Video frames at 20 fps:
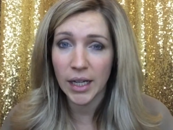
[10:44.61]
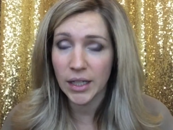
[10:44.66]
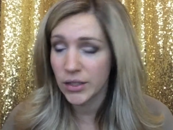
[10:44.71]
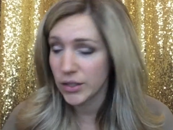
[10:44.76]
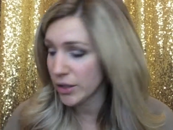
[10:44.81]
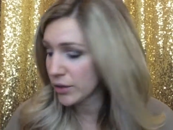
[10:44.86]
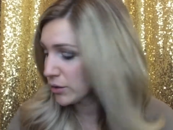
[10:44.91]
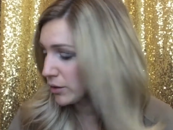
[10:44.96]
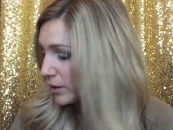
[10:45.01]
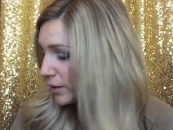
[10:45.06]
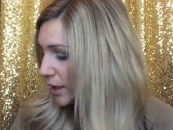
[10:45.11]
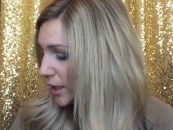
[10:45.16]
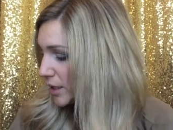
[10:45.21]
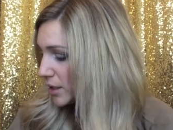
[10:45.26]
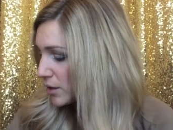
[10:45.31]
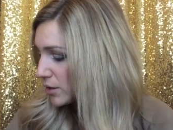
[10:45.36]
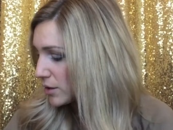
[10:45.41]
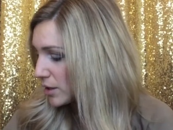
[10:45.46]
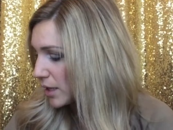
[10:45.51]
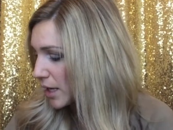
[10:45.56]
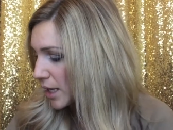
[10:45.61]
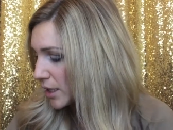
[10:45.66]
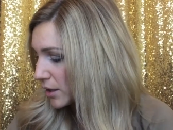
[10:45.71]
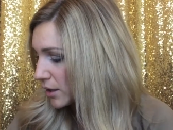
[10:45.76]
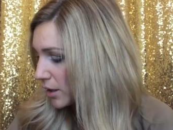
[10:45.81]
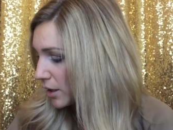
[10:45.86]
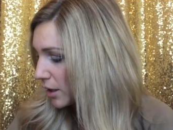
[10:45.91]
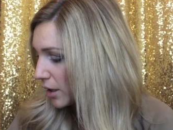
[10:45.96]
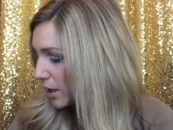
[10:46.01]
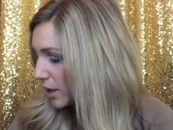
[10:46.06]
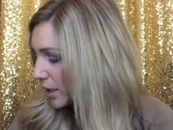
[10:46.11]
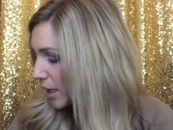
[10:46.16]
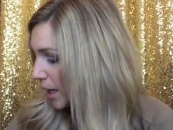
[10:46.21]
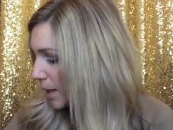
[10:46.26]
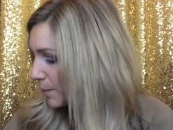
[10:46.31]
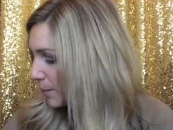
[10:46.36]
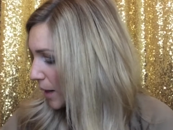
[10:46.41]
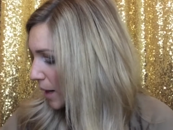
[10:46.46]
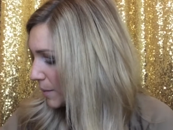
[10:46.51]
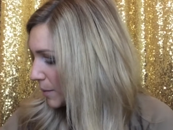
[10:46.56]
generally like to use an
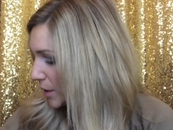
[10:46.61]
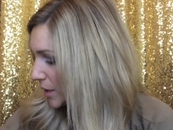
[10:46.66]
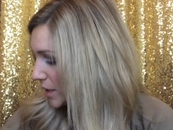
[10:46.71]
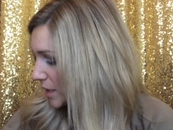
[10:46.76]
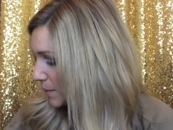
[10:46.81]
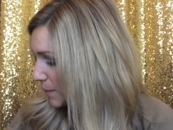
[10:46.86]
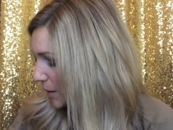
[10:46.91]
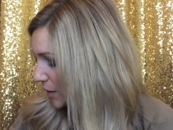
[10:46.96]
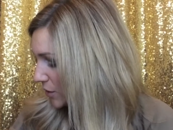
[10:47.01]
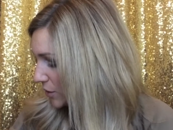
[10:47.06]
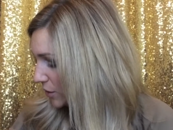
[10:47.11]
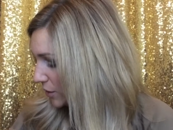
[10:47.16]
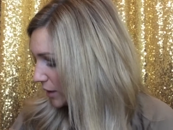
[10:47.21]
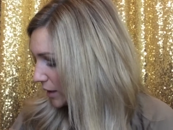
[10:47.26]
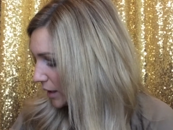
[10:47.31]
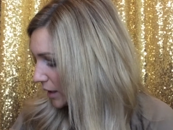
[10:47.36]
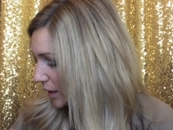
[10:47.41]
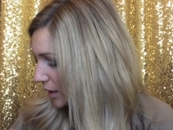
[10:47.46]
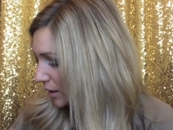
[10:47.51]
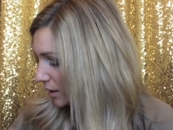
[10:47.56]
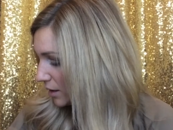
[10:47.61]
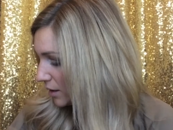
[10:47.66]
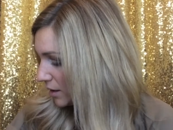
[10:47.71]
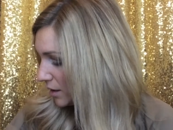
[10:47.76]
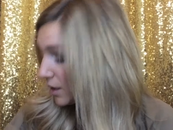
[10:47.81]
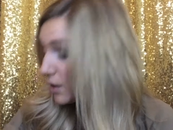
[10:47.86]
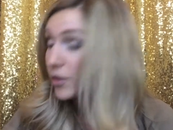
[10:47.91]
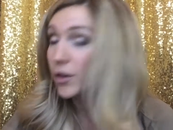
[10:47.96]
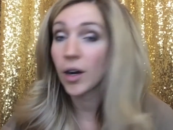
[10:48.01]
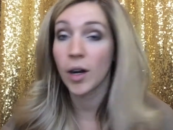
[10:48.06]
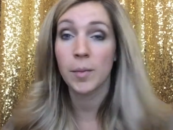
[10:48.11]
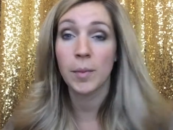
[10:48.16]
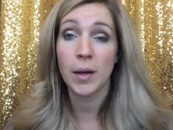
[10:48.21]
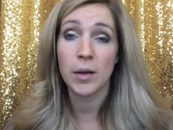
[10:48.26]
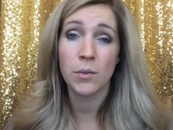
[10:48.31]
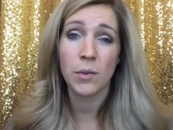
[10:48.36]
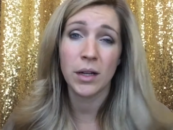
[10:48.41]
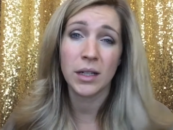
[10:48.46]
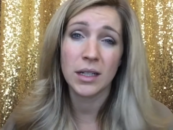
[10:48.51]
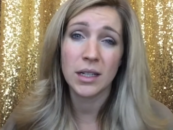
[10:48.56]
eye primer, especially the
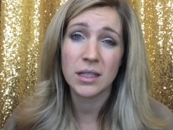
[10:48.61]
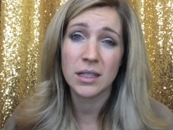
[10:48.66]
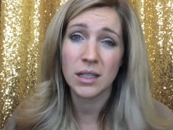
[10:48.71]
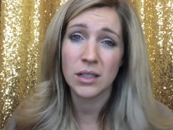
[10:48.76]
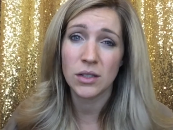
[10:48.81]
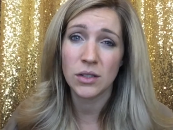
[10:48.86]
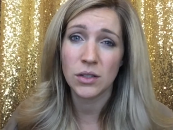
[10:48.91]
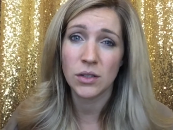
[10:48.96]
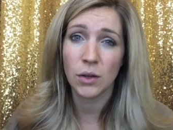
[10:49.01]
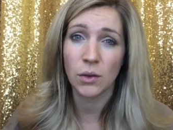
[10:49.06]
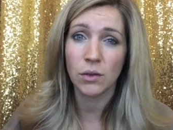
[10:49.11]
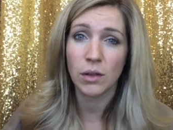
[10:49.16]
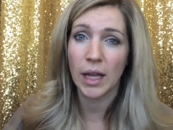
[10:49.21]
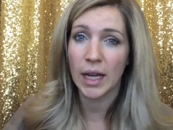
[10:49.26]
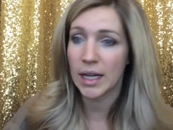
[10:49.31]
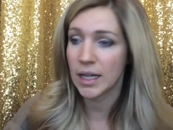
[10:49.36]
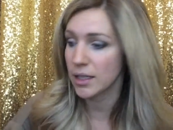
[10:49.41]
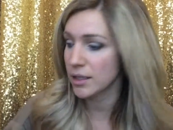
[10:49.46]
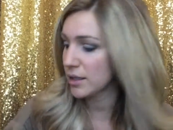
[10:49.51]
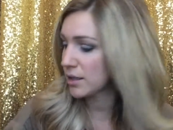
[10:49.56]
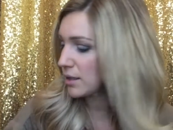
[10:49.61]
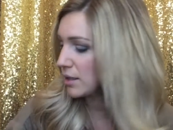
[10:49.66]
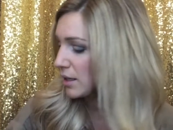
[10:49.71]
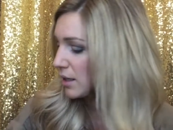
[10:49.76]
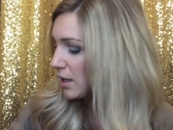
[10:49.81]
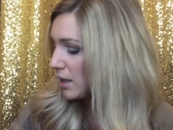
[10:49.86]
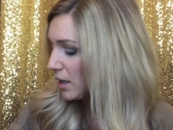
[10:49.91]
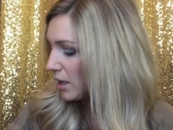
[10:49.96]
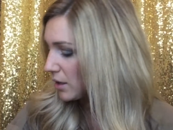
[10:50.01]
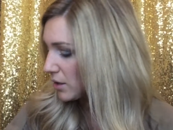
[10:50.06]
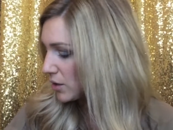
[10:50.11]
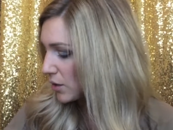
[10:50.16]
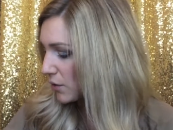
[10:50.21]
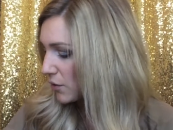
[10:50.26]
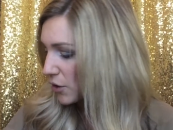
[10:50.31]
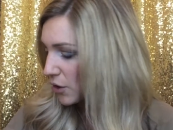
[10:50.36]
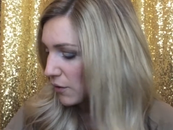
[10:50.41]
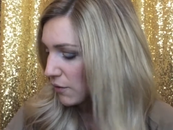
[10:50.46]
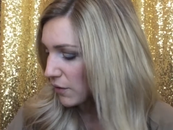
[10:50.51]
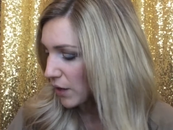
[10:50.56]
Arbonne one, because it's so light. So if
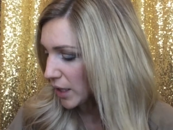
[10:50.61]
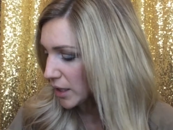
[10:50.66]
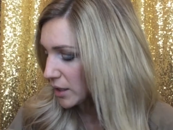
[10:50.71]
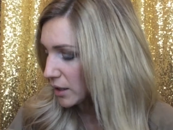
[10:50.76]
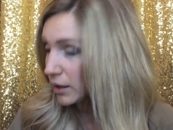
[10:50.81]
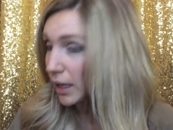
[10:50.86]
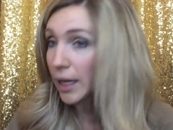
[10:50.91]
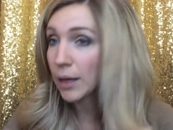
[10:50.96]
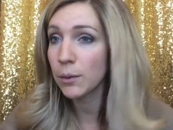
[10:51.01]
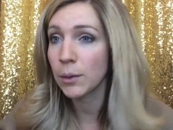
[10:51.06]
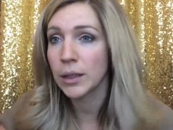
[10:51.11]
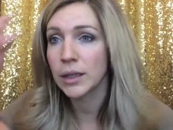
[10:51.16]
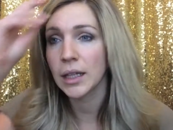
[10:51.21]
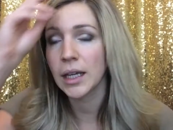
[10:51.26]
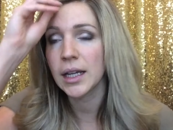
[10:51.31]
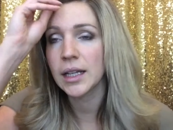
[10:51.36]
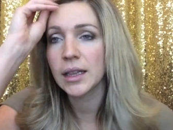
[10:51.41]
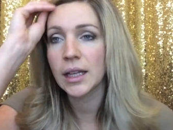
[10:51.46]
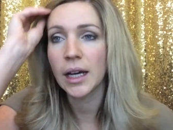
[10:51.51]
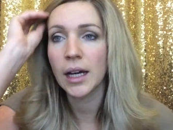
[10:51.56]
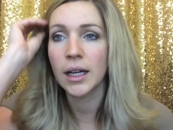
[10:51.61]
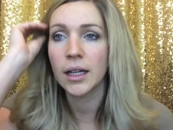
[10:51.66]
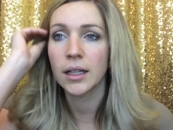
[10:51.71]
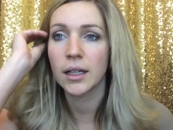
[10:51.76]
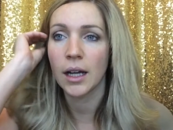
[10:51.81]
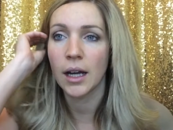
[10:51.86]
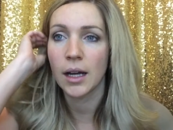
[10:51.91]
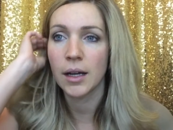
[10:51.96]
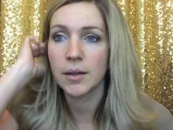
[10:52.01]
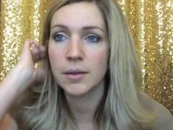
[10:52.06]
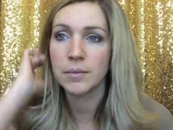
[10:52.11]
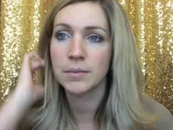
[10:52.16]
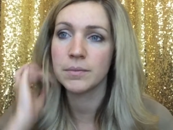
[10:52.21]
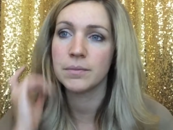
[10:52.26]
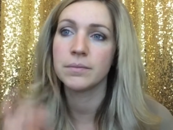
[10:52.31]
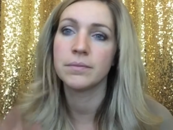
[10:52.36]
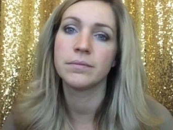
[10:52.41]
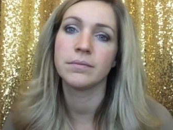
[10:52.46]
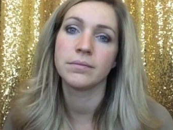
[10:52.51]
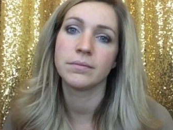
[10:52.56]
you can find a light one like that,
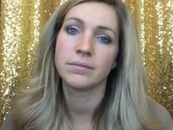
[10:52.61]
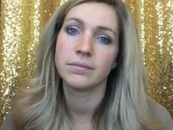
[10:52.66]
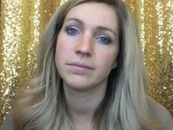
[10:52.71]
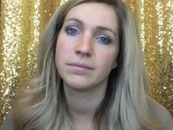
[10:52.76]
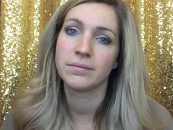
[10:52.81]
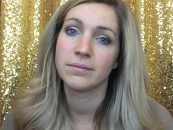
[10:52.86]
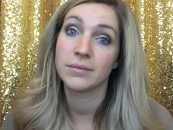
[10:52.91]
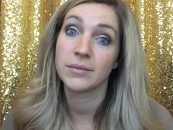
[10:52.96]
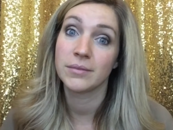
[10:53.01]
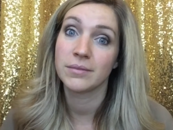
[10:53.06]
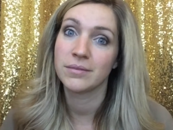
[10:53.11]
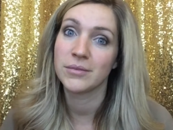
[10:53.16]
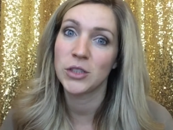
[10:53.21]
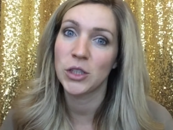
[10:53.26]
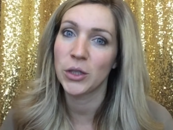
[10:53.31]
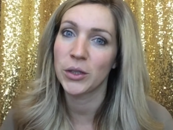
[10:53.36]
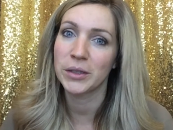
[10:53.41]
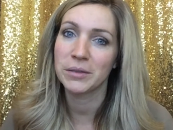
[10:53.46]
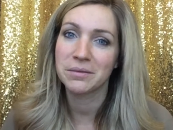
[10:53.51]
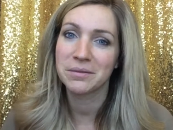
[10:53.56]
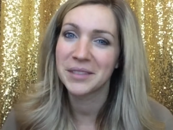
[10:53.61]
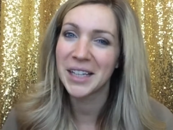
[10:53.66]
do